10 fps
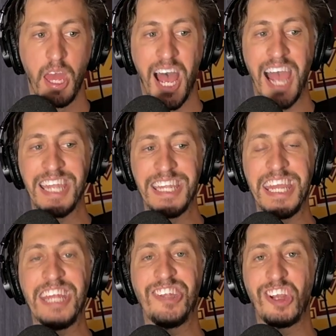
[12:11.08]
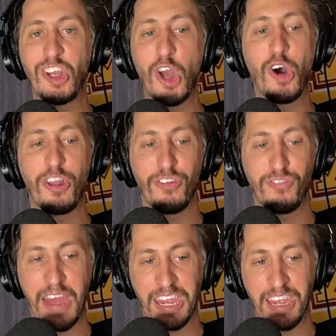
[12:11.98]
I need to go to the
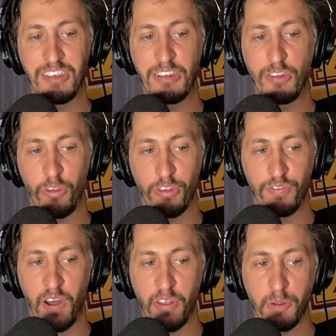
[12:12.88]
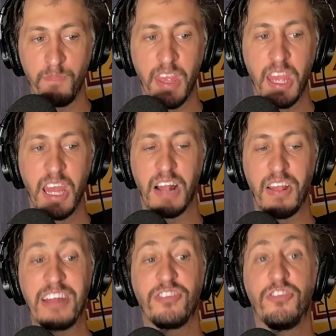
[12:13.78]
Vikings, he told his father.
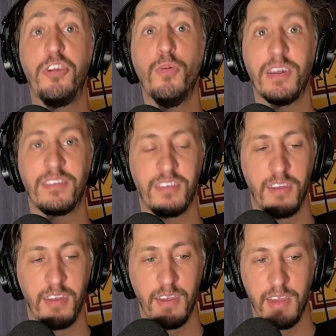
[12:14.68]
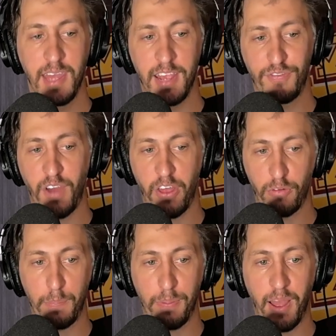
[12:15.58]
Let's do it, his father
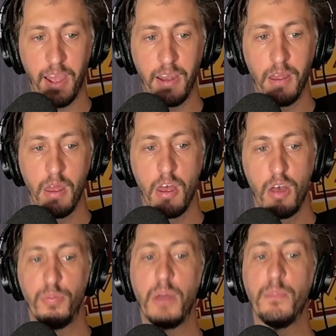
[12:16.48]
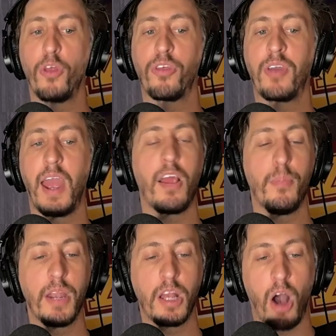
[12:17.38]
replied. But both Caleb
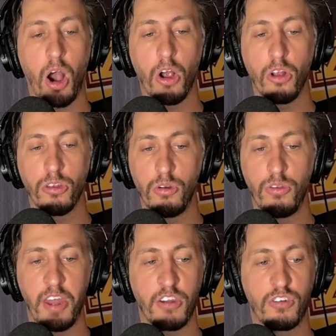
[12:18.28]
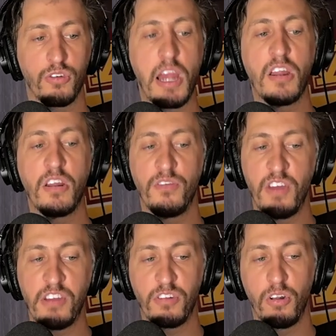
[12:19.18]
and Carl knew that a trade to
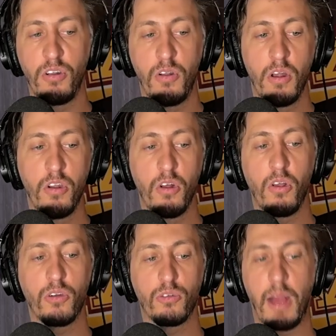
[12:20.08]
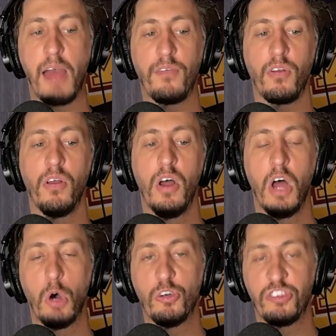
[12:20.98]
divisional rival
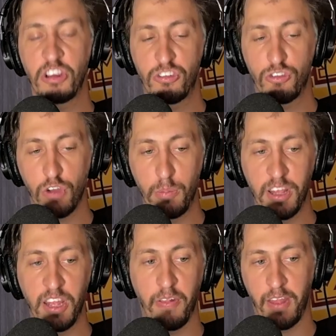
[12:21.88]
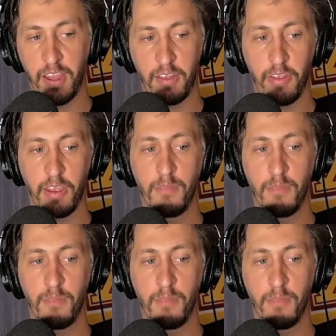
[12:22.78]
was extremely unlikely.